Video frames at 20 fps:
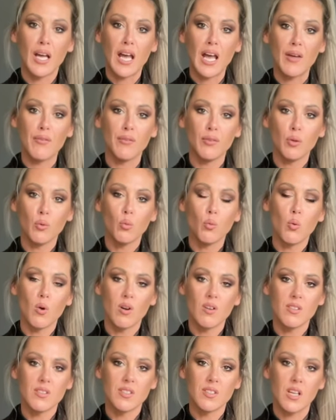A few
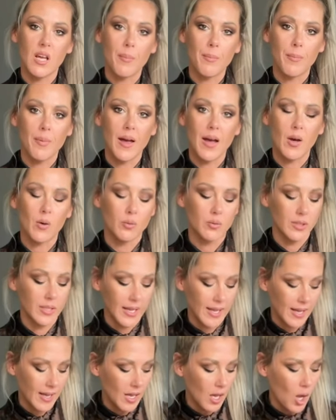words about
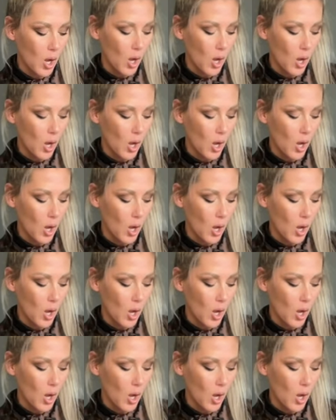the